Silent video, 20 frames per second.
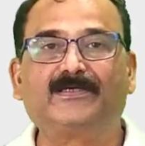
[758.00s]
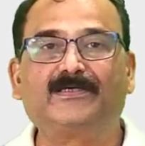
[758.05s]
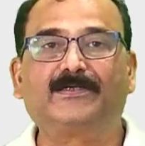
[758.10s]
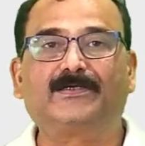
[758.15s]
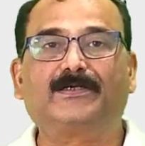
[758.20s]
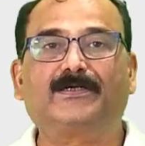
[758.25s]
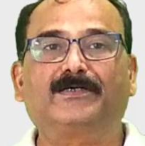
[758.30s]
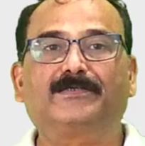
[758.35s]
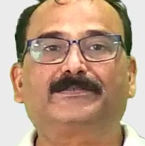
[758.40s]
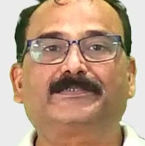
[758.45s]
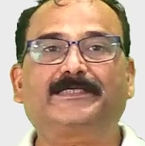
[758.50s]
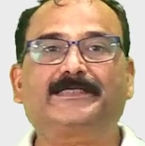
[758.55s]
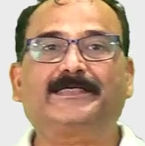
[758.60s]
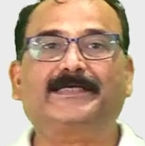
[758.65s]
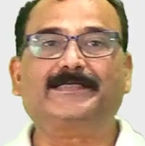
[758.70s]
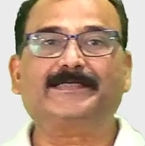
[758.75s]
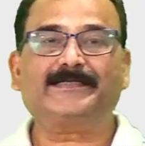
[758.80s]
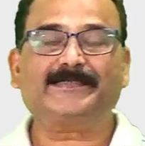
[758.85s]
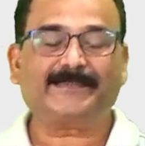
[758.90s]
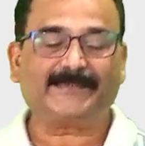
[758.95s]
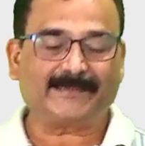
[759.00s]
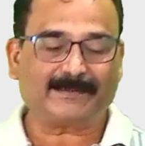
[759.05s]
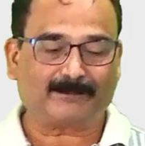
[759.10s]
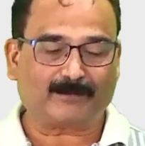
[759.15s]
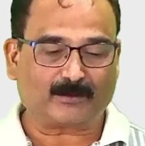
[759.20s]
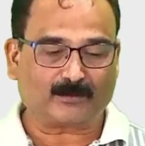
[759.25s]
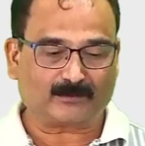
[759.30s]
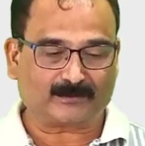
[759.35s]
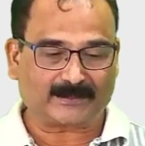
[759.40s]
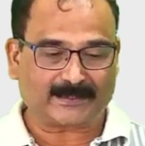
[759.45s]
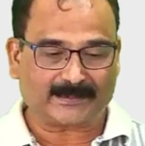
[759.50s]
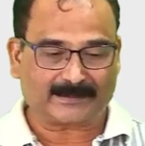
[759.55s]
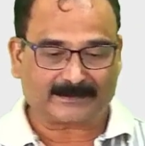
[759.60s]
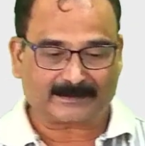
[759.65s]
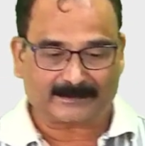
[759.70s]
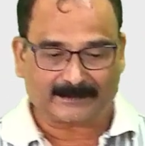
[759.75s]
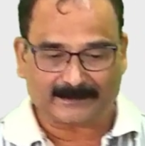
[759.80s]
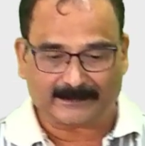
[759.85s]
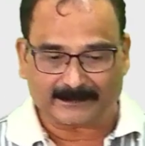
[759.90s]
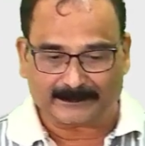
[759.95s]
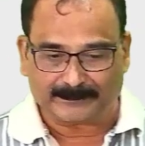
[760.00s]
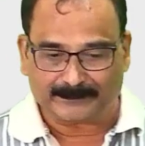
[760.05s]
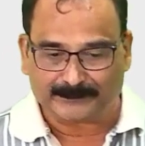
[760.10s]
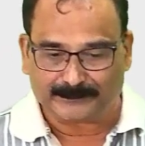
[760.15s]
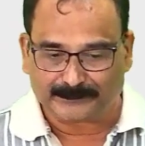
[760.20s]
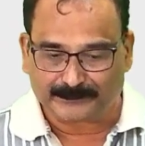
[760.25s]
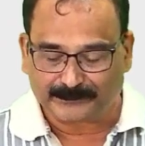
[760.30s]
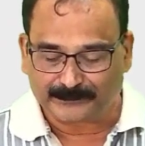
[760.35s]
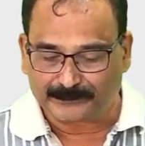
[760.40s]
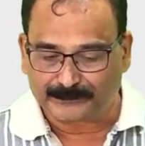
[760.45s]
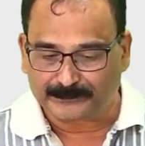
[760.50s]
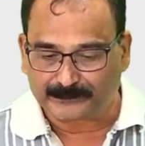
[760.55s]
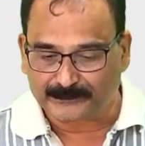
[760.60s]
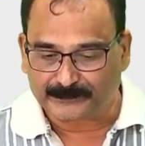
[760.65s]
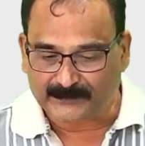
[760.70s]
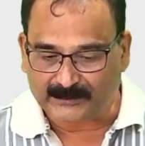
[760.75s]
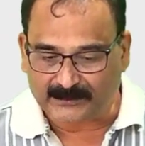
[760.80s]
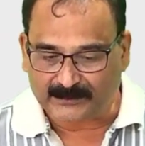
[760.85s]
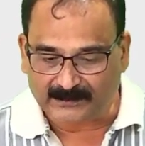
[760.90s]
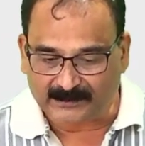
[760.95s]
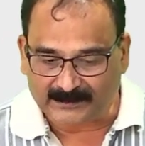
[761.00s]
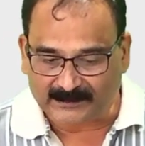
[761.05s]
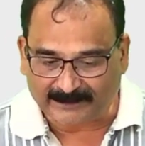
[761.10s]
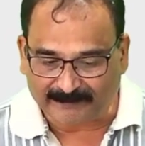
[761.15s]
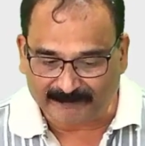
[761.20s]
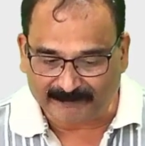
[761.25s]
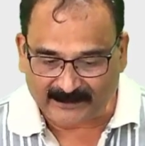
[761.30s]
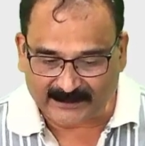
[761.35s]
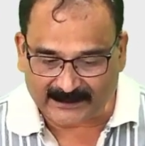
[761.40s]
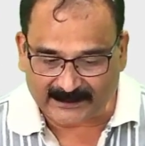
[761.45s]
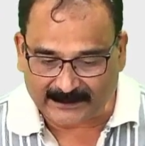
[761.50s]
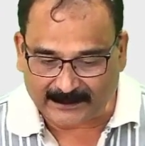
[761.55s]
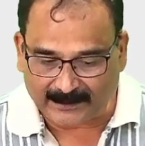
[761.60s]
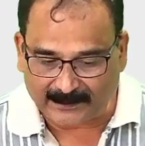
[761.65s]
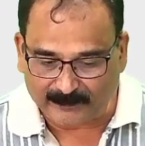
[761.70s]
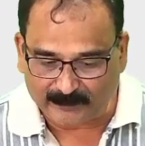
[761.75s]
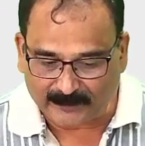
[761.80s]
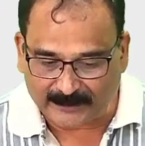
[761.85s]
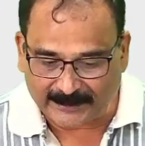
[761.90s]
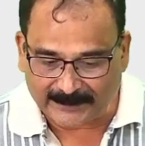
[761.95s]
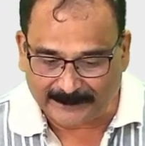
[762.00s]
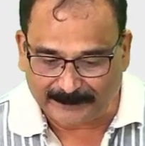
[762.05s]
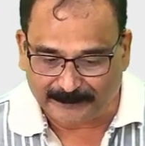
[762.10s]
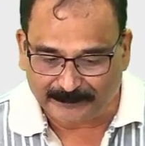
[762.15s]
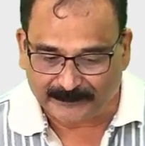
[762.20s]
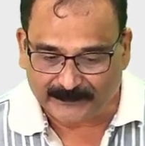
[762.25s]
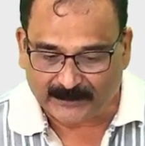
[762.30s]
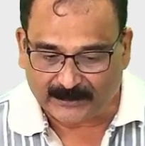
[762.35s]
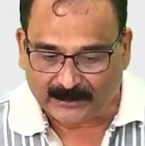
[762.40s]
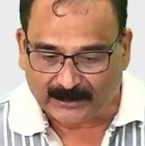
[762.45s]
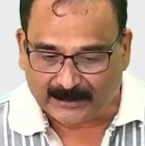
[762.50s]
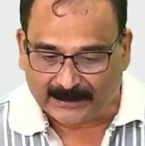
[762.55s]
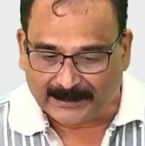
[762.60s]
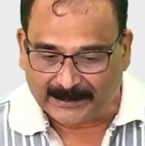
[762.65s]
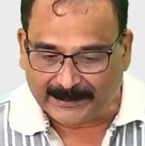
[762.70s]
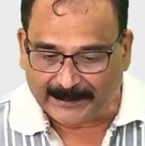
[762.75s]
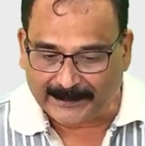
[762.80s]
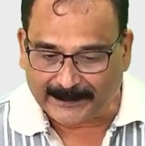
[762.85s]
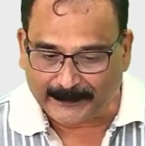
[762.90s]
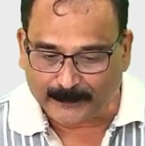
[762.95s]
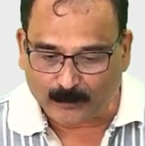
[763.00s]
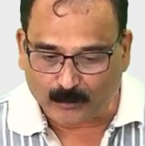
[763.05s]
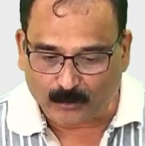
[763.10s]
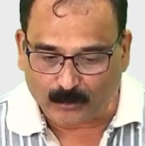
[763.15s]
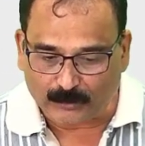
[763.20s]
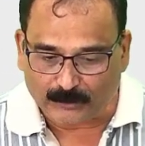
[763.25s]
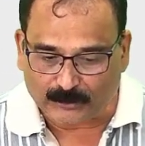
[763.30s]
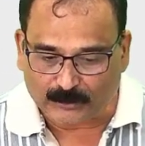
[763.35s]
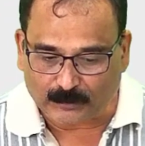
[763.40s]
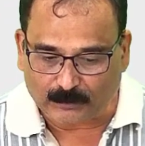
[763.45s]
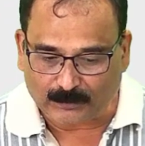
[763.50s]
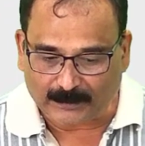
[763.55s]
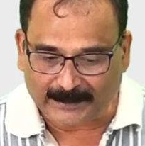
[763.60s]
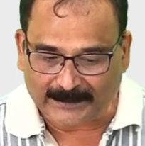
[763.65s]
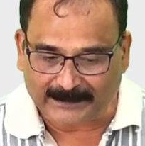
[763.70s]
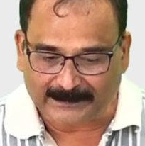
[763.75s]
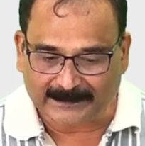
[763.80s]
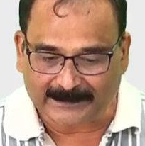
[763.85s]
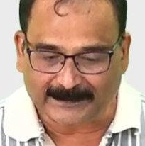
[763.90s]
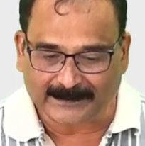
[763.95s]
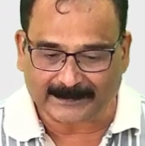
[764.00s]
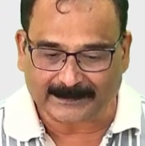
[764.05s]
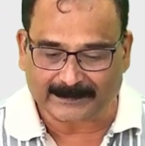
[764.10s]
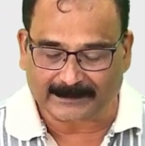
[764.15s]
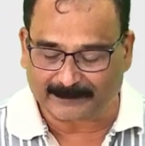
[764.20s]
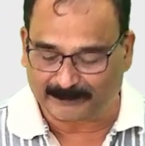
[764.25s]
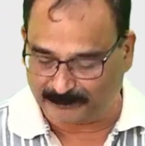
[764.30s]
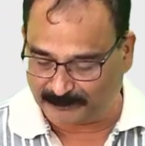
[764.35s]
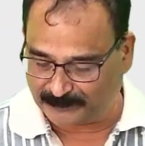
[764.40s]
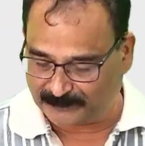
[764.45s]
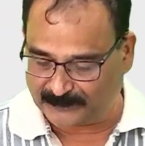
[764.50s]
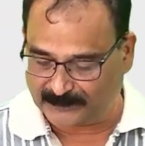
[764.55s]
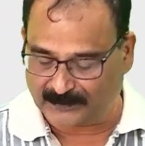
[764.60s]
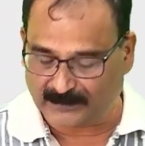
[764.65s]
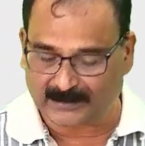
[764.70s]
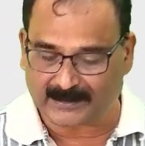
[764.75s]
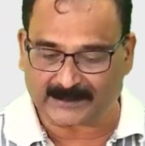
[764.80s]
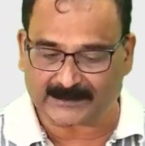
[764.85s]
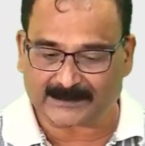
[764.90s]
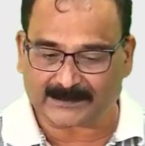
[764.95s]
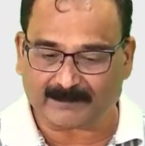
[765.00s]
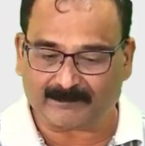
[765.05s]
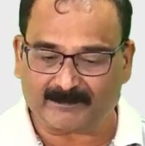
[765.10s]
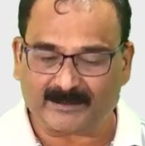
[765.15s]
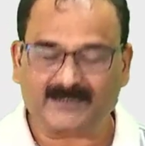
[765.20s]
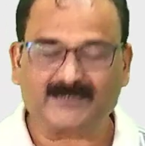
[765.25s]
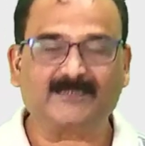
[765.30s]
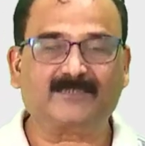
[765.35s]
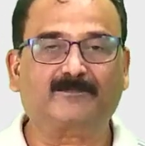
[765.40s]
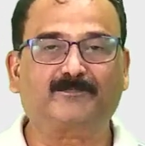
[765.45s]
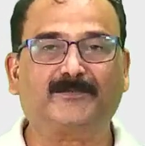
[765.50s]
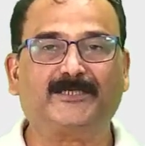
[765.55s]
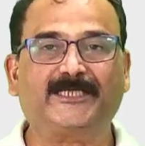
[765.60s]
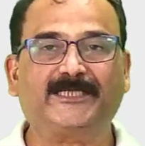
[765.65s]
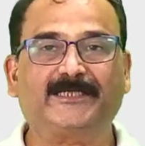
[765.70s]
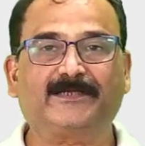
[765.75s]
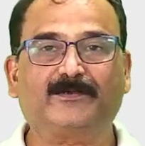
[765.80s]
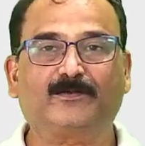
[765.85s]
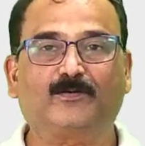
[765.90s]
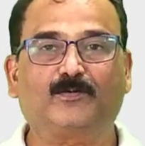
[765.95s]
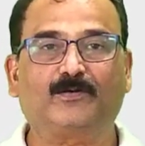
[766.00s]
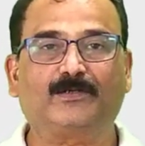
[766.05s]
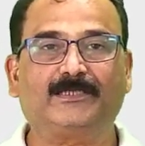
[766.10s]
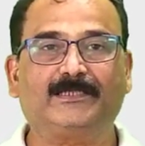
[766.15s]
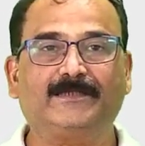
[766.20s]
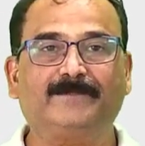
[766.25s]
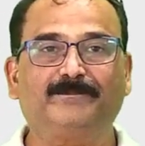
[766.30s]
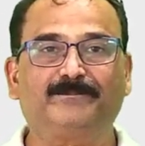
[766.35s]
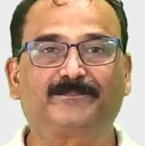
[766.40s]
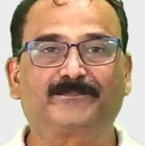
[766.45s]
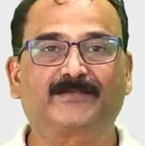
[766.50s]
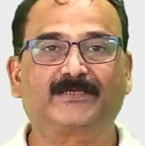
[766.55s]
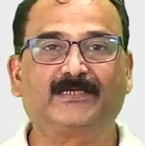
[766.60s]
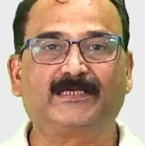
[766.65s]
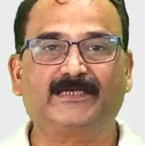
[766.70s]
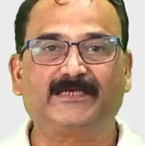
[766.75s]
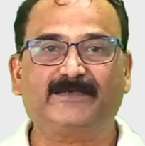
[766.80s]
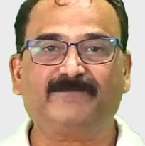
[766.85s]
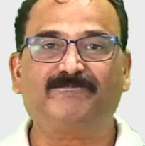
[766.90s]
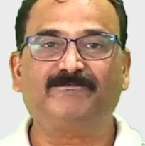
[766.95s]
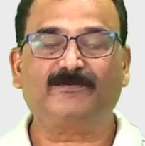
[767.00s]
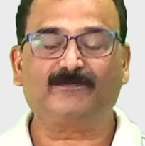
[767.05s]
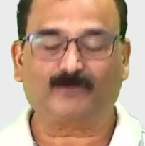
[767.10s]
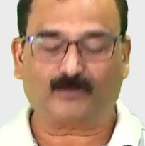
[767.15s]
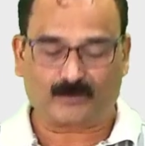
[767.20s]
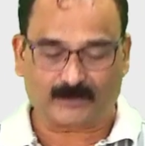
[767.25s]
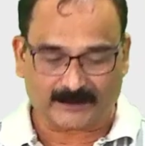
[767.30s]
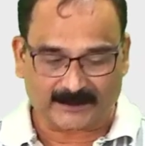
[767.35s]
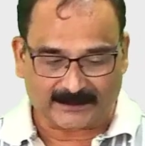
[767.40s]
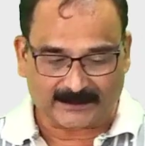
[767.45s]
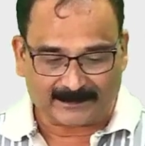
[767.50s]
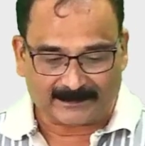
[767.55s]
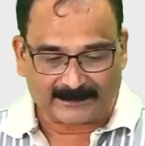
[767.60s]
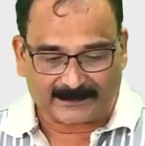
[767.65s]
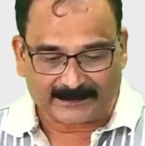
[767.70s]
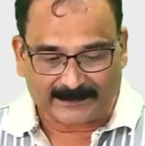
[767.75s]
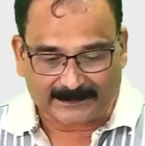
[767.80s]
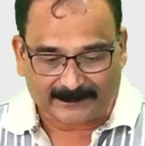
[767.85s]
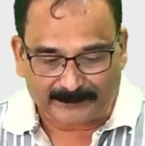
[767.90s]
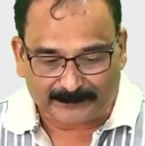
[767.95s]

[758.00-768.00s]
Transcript: they guarantee about that the safest delivery, and also like the customer is paying only if he wants the